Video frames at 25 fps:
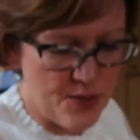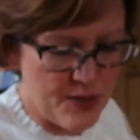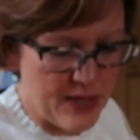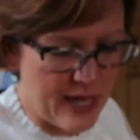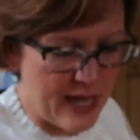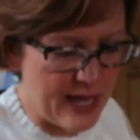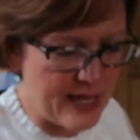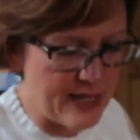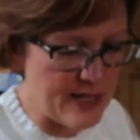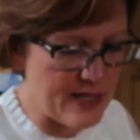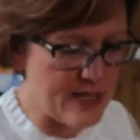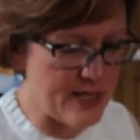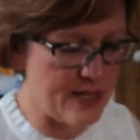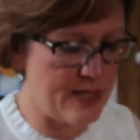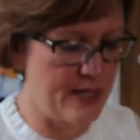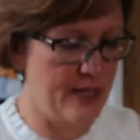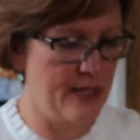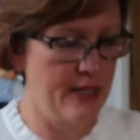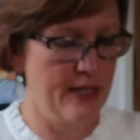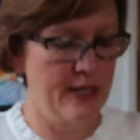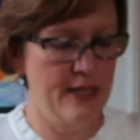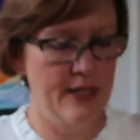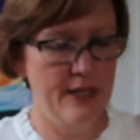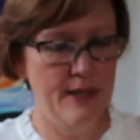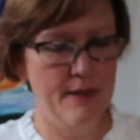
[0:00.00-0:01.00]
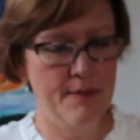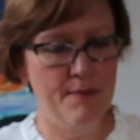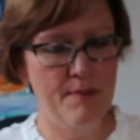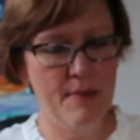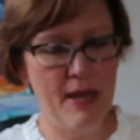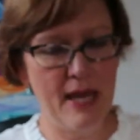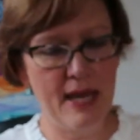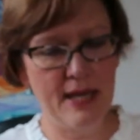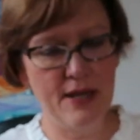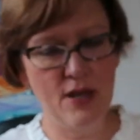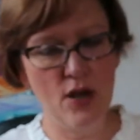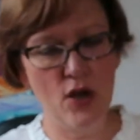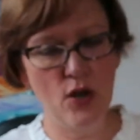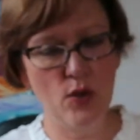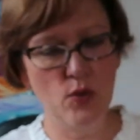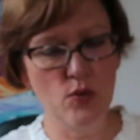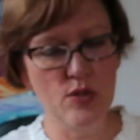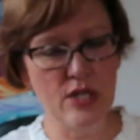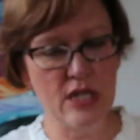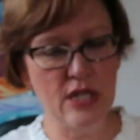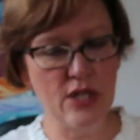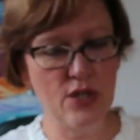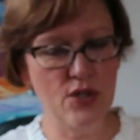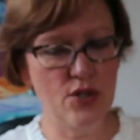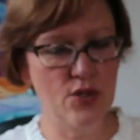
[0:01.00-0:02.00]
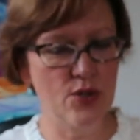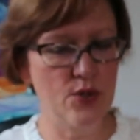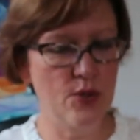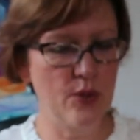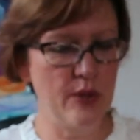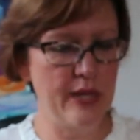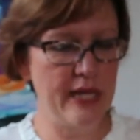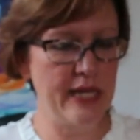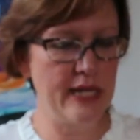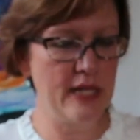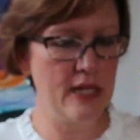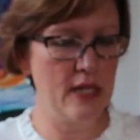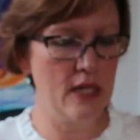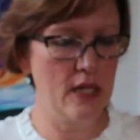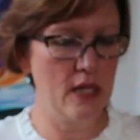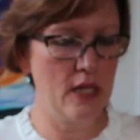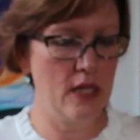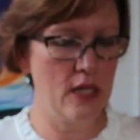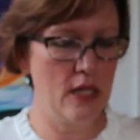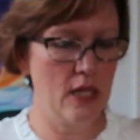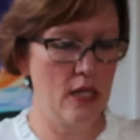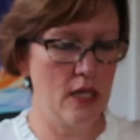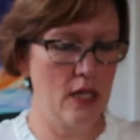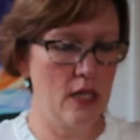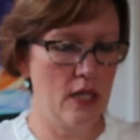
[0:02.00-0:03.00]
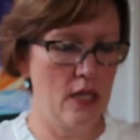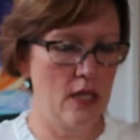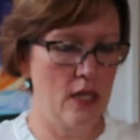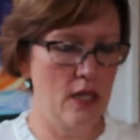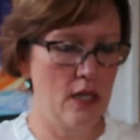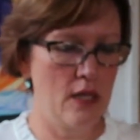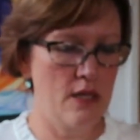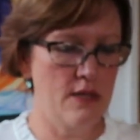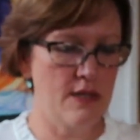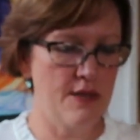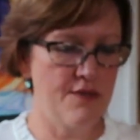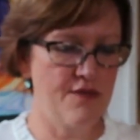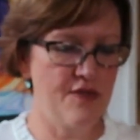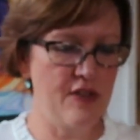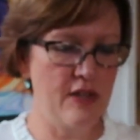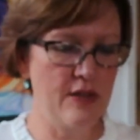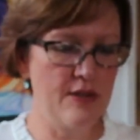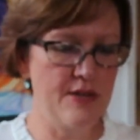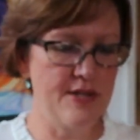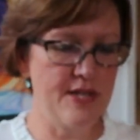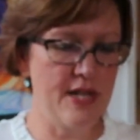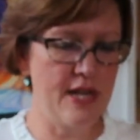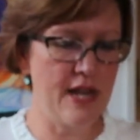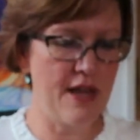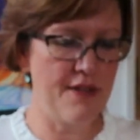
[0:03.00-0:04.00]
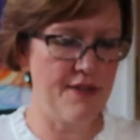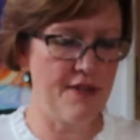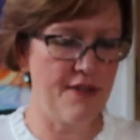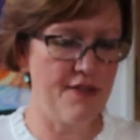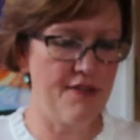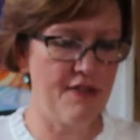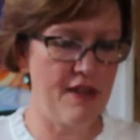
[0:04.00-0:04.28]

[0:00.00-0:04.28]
that. Man holding a coin. So I feel there's another